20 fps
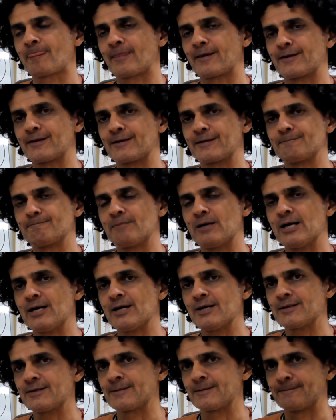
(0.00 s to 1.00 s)
in
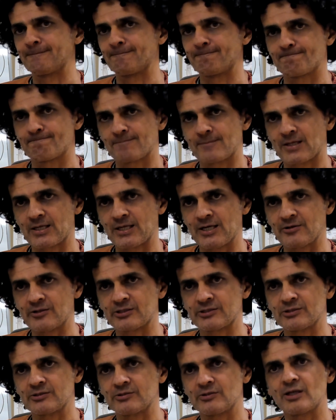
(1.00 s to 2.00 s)
my
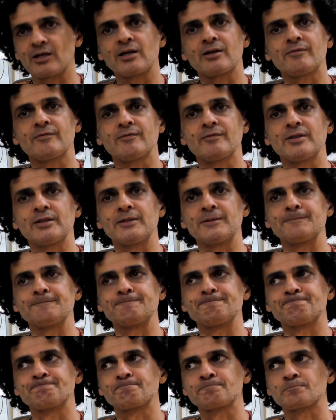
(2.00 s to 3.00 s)
character I have
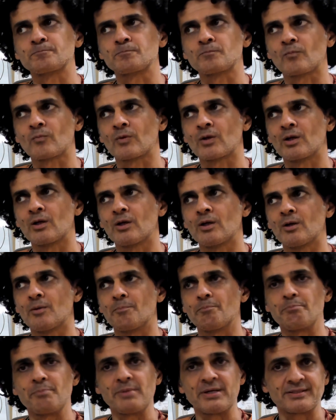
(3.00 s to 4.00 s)

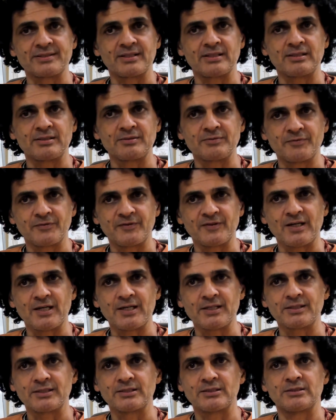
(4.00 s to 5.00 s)
metal and
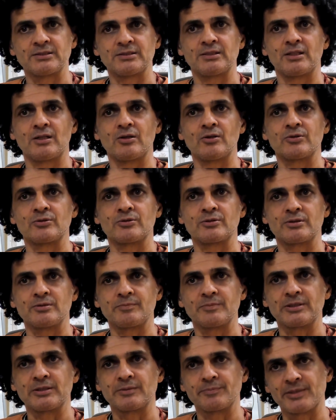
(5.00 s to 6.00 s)
fire a lot in
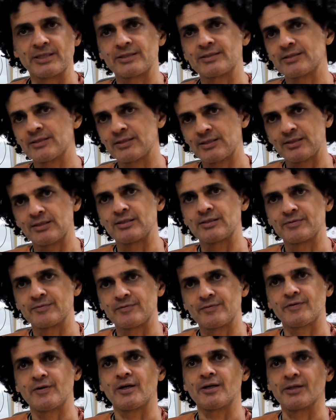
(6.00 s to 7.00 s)
me, metal and
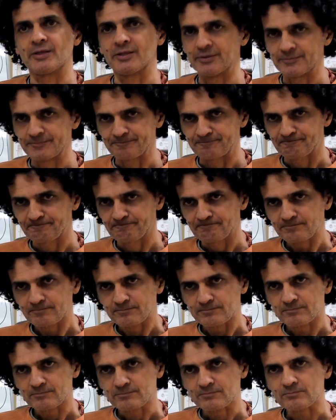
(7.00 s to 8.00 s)
fire,
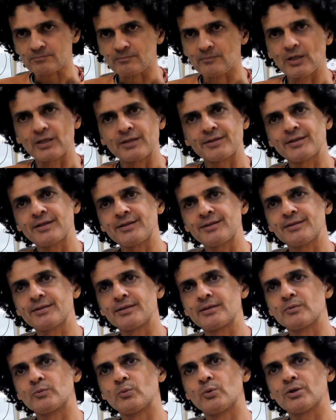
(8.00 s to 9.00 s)
and then
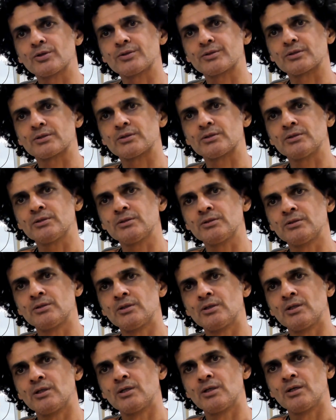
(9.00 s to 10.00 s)
the water
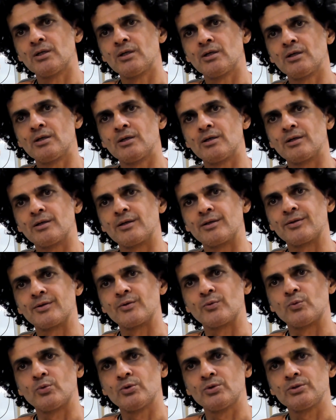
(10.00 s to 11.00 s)
and the
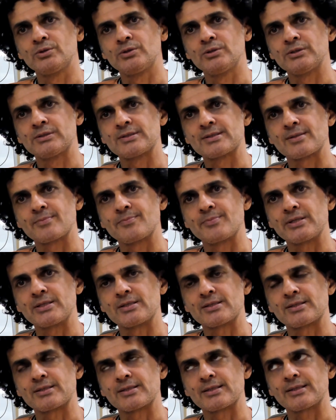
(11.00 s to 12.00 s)
wood, it's a
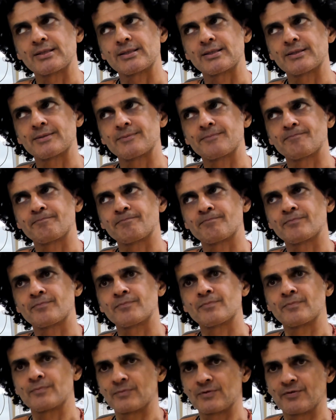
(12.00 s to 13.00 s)
bit
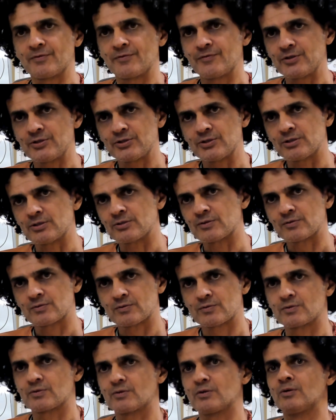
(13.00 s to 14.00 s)
deficient.
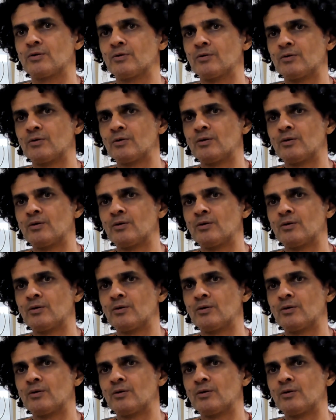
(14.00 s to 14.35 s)
So